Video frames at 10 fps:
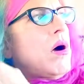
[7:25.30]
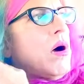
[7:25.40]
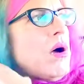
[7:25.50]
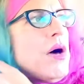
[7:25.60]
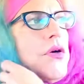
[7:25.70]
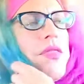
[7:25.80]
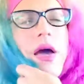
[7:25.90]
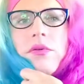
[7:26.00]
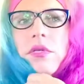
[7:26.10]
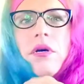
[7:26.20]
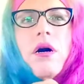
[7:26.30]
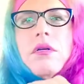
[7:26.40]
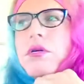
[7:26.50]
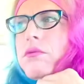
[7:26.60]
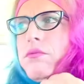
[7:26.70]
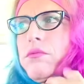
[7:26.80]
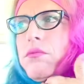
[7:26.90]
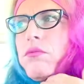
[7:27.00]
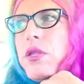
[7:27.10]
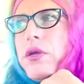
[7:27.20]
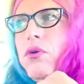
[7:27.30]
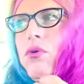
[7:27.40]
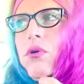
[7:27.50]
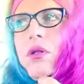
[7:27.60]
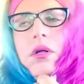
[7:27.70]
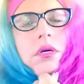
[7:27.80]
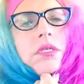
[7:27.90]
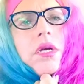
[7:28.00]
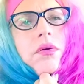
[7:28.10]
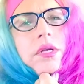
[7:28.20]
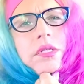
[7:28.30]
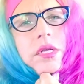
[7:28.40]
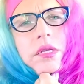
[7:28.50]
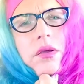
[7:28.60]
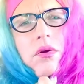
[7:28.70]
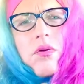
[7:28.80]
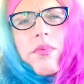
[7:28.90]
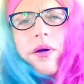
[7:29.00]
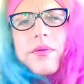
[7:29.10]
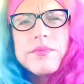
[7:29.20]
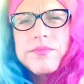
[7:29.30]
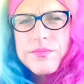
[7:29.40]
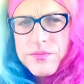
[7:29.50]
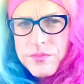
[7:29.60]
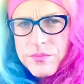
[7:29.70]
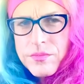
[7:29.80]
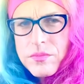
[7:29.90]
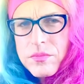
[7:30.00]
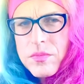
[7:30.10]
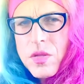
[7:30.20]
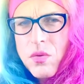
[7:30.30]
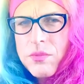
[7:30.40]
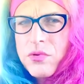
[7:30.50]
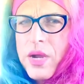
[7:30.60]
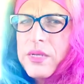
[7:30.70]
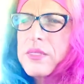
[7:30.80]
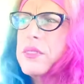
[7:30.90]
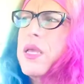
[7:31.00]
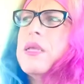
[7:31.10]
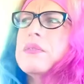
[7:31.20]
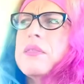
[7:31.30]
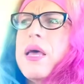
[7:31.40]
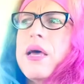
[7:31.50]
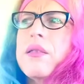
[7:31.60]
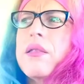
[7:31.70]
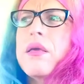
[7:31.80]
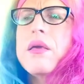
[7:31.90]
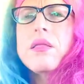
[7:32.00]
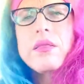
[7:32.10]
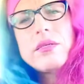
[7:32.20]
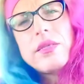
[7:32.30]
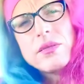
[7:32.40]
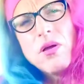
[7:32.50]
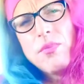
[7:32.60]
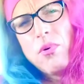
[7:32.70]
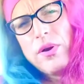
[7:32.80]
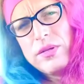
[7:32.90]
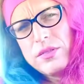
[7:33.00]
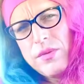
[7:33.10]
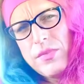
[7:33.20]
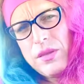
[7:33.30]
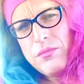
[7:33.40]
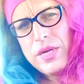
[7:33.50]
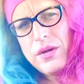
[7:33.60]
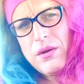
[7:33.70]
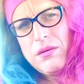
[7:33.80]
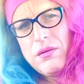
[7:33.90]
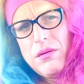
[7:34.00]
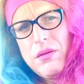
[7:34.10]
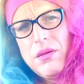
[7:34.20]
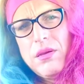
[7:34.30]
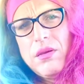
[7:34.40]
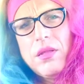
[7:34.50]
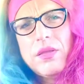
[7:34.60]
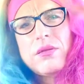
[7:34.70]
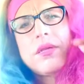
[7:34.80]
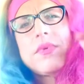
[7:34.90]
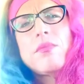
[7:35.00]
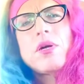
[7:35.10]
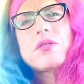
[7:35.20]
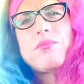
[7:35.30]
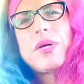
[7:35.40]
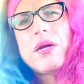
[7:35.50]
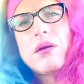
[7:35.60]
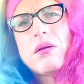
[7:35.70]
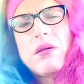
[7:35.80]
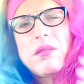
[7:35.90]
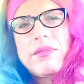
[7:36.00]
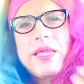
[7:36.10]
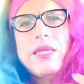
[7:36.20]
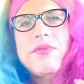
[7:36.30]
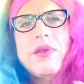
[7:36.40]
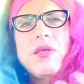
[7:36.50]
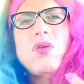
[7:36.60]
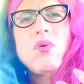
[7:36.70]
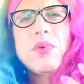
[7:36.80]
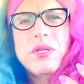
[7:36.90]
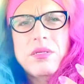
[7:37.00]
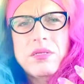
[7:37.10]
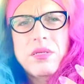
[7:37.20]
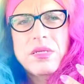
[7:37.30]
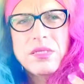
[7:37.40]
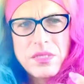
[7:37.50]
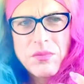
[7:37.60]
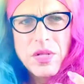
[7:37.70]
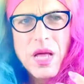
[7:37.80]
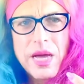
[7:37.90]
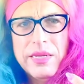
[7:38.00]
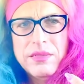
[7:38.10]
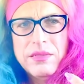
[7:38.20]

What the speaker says: I thought that was a really cool synchronicity too. But what I'm trying to say is that these things all point to something bigger. Like there's something much bigger that even humans symbolize.